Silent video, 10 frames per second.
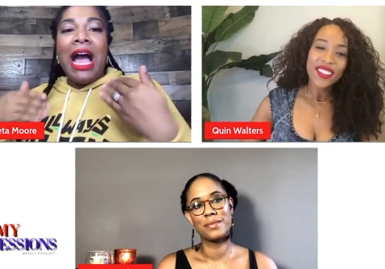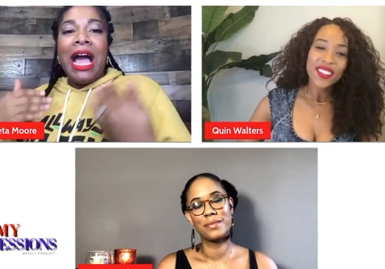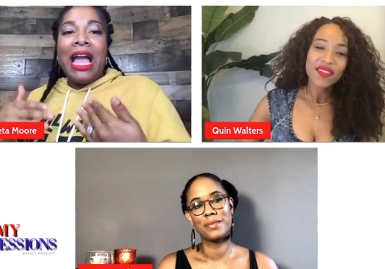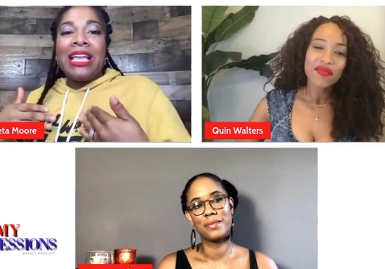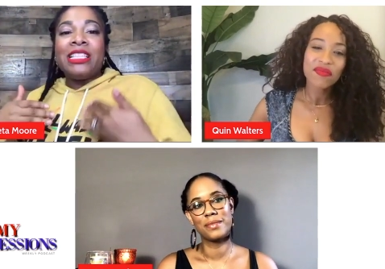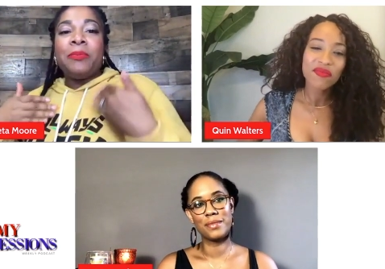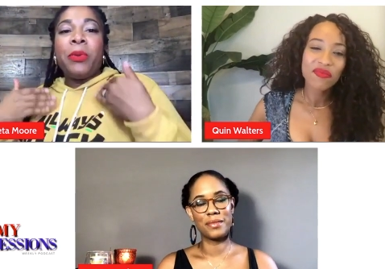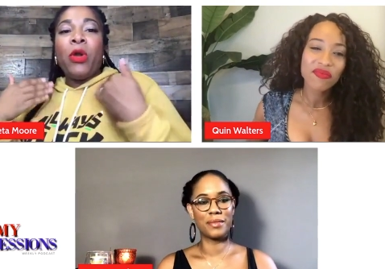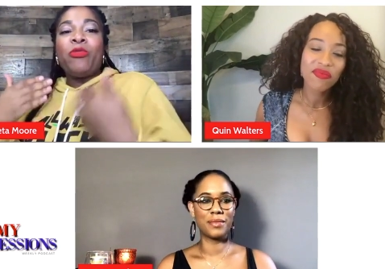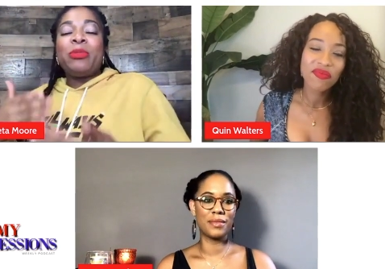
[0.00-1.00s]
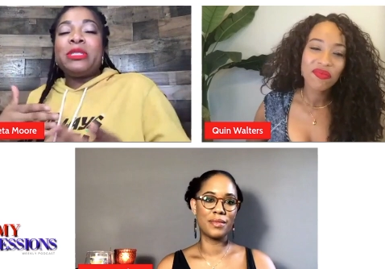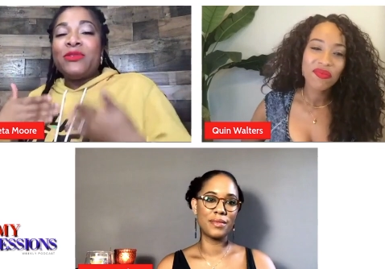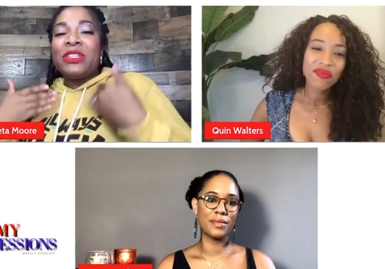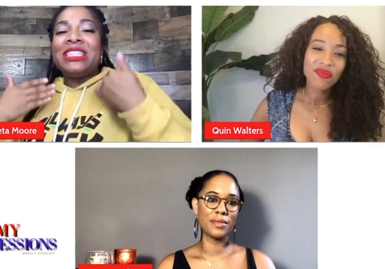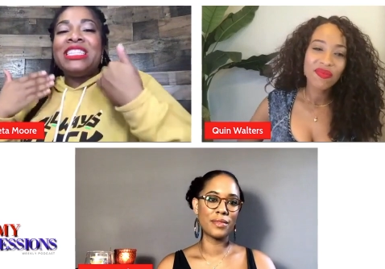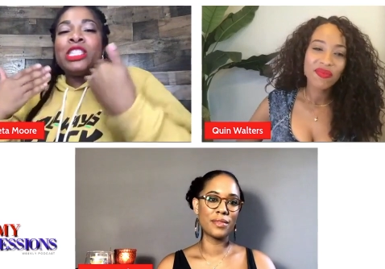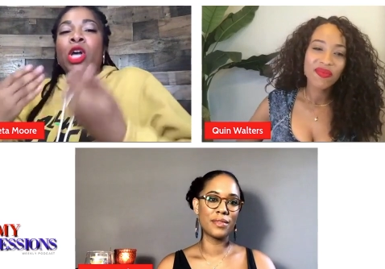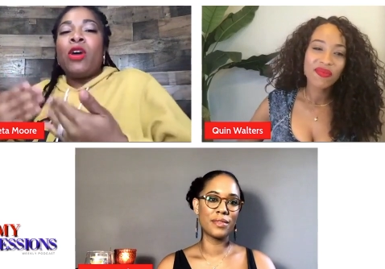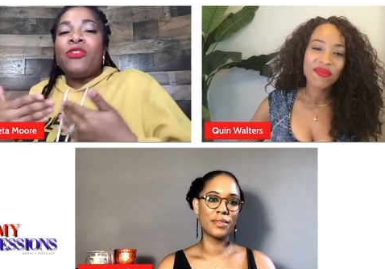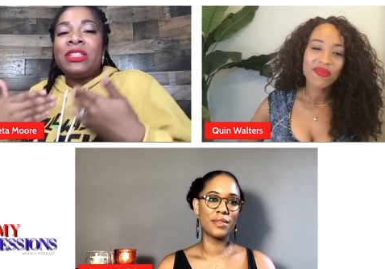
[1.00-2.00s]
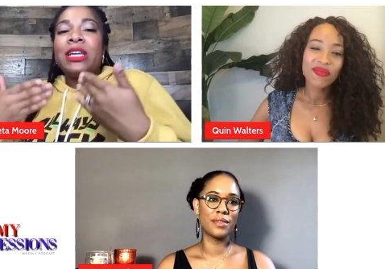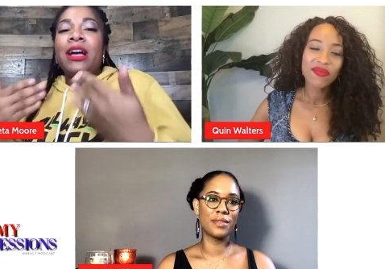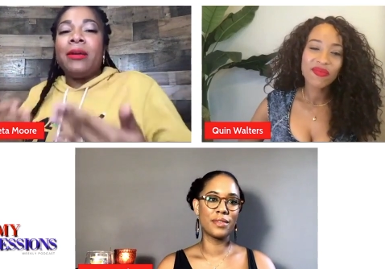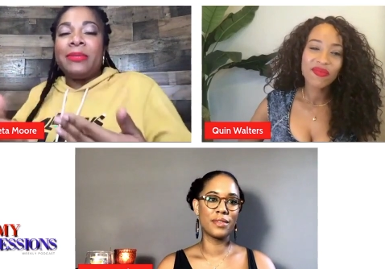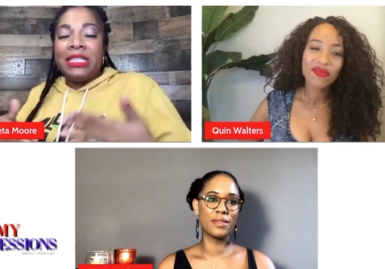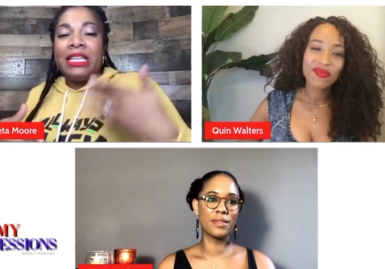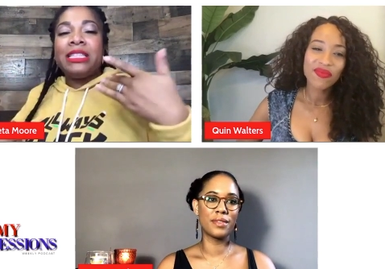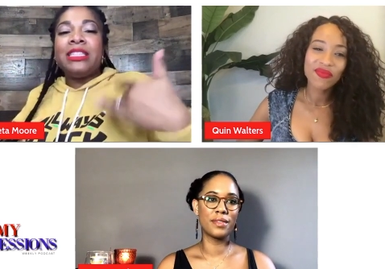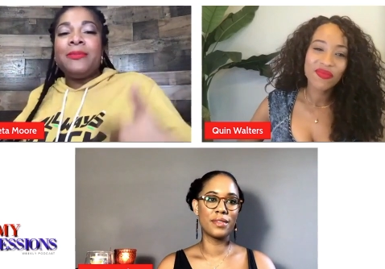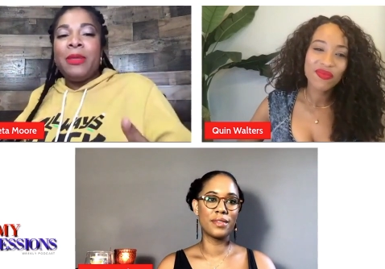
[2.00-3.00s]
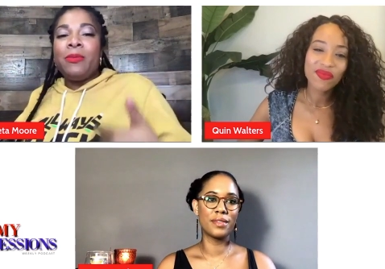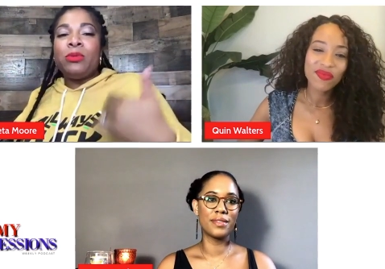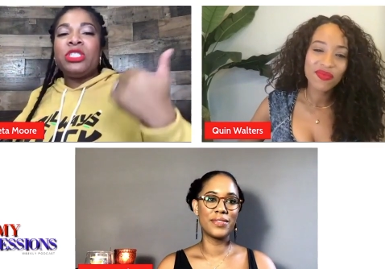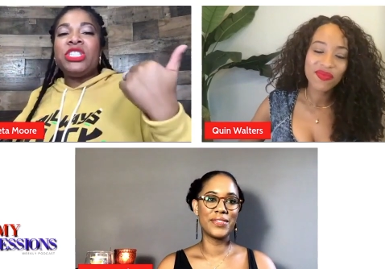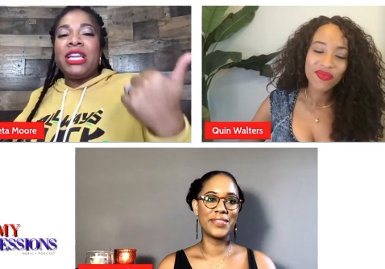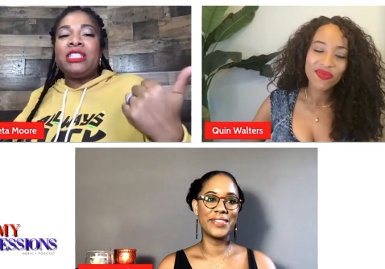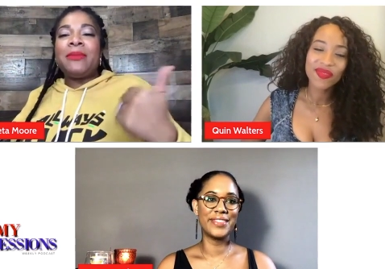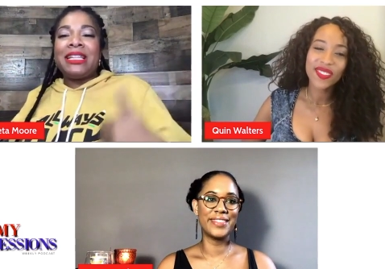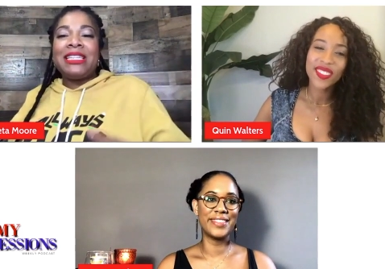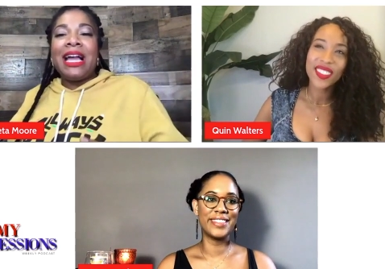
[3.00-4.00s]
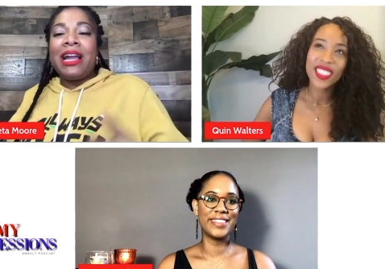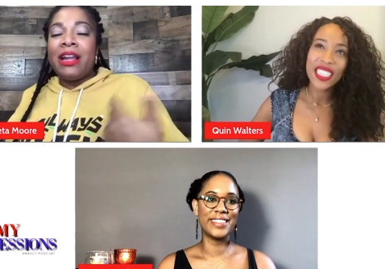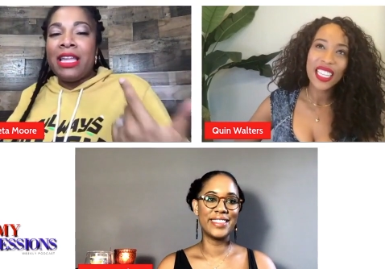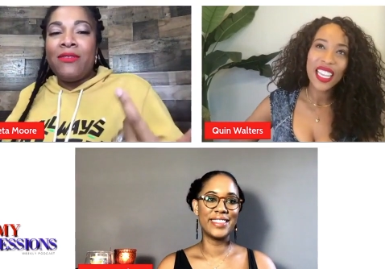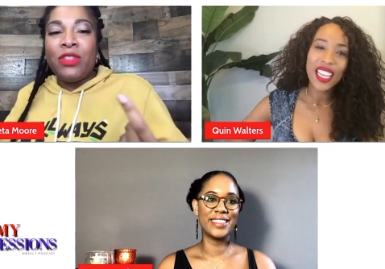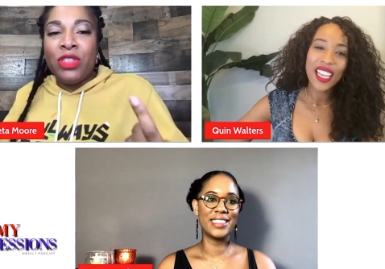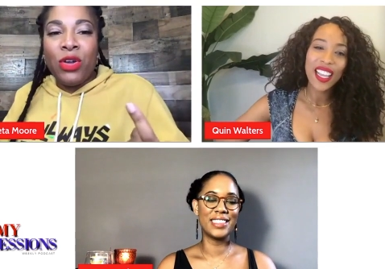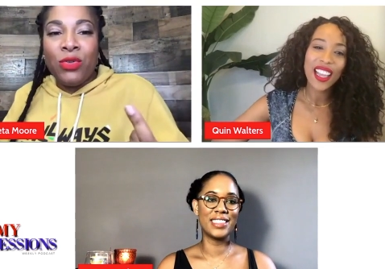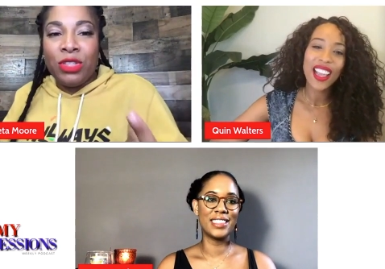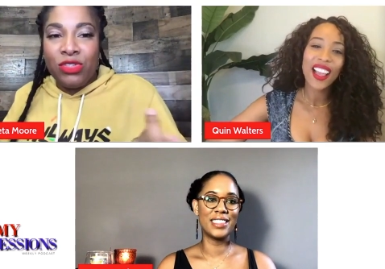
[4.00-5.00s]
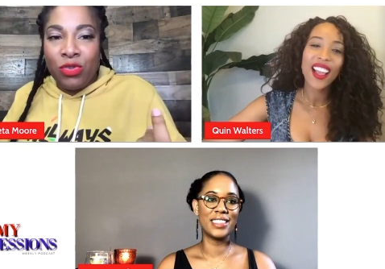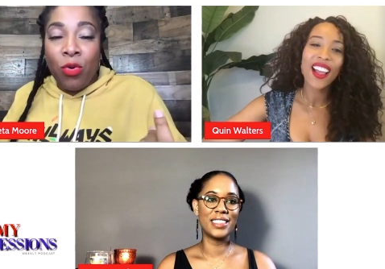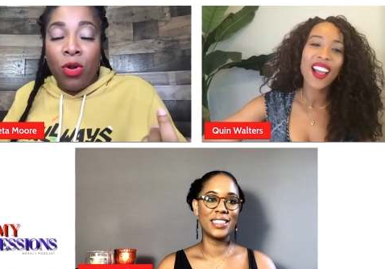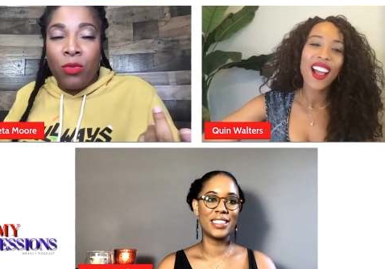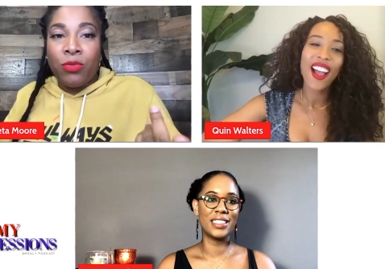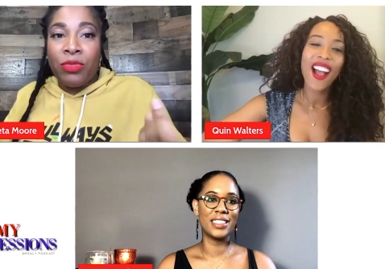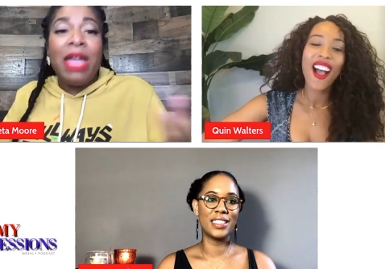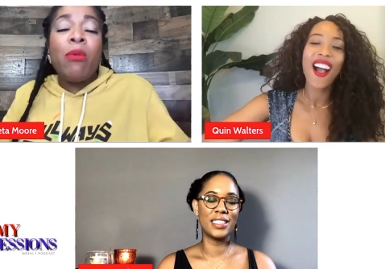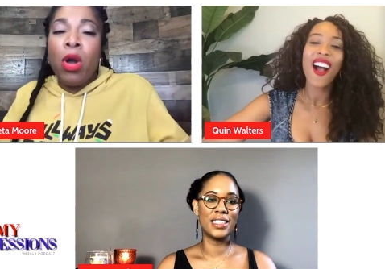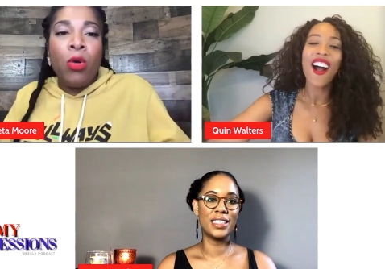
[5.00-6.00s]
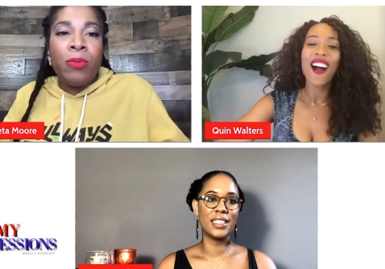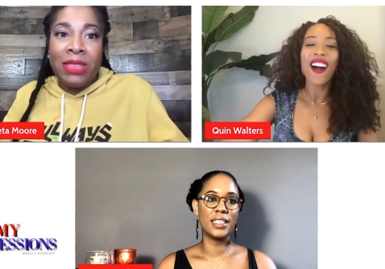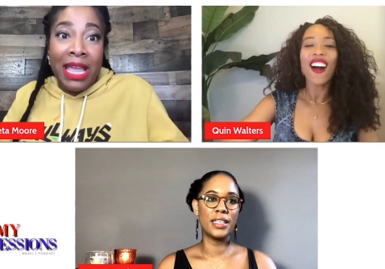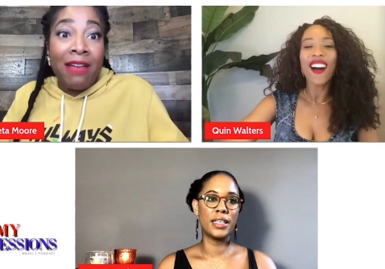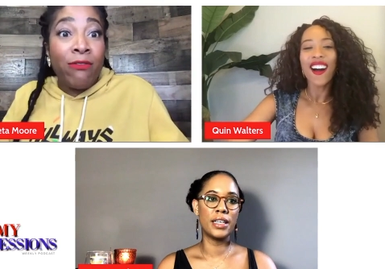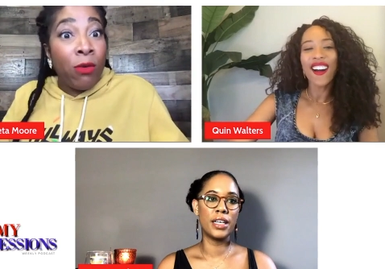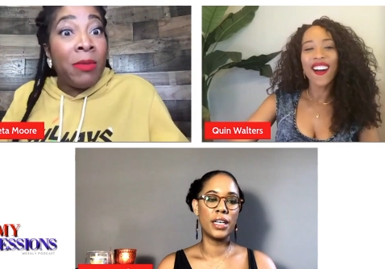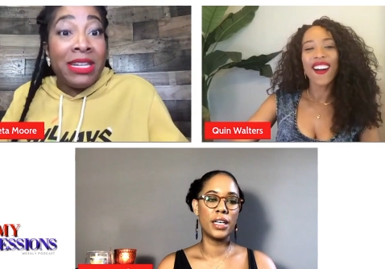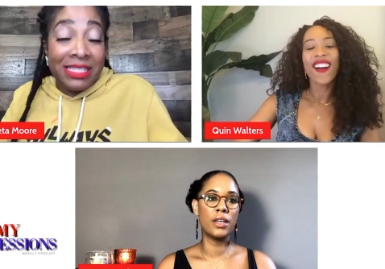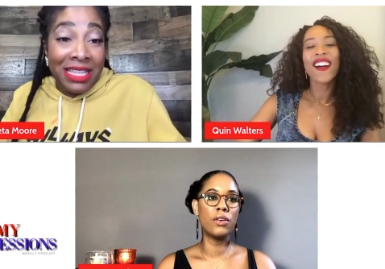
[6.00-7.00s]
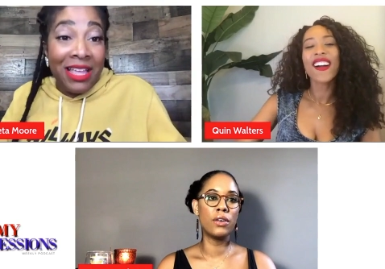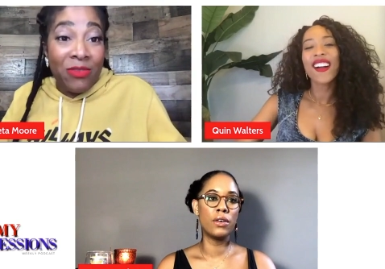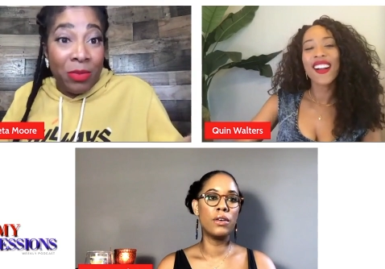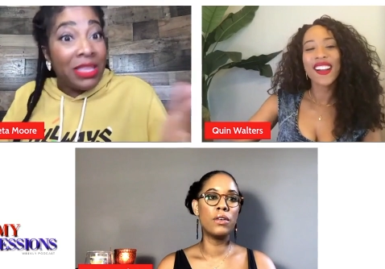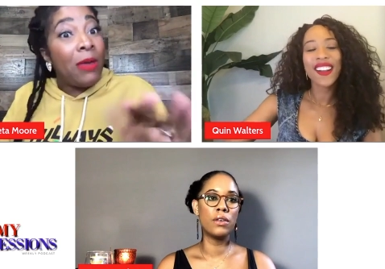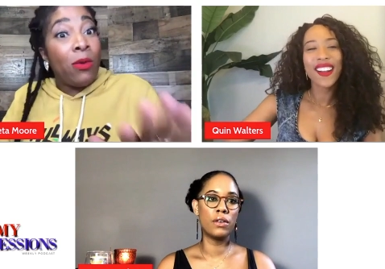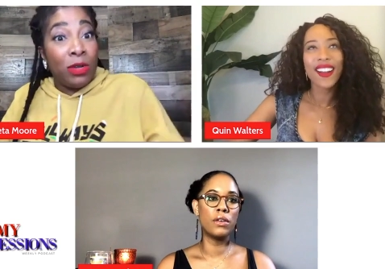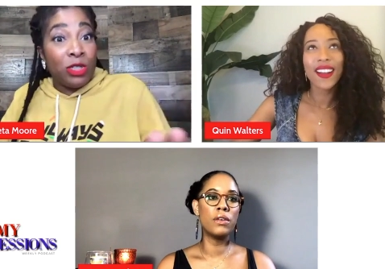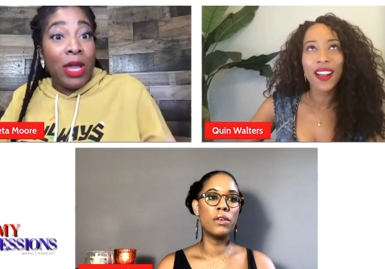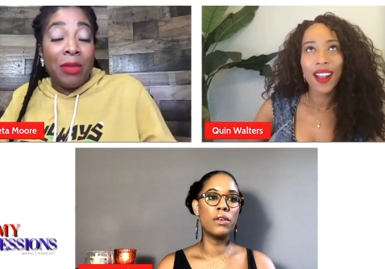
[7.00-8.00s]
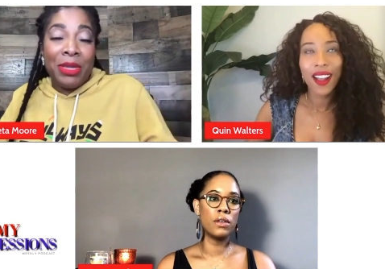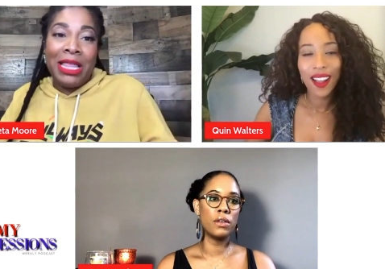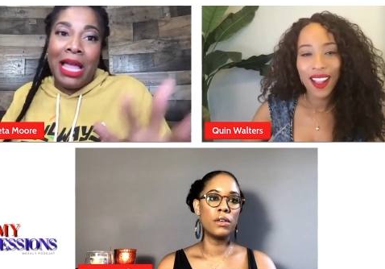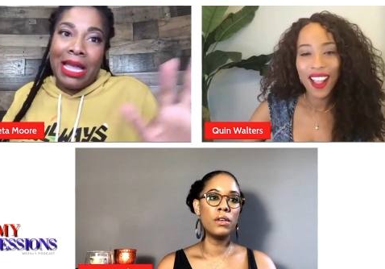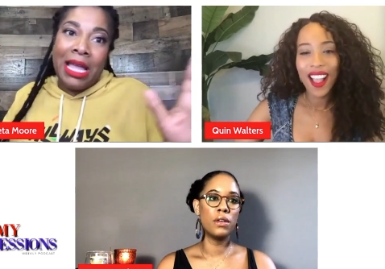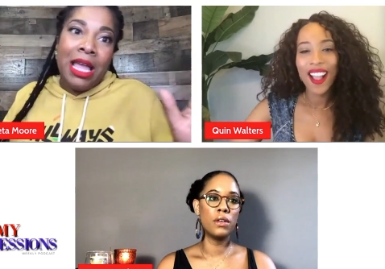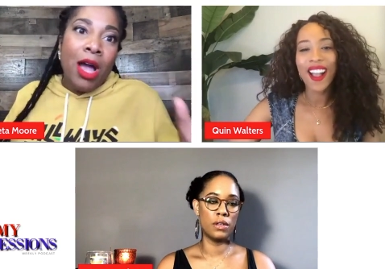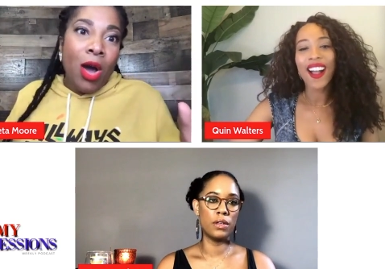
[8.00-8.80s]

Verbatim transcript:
Speaker 1: I purposefully softened up to get these people to change my tire, even though the store they were open, they had four minutes left, but they were going to try to be like,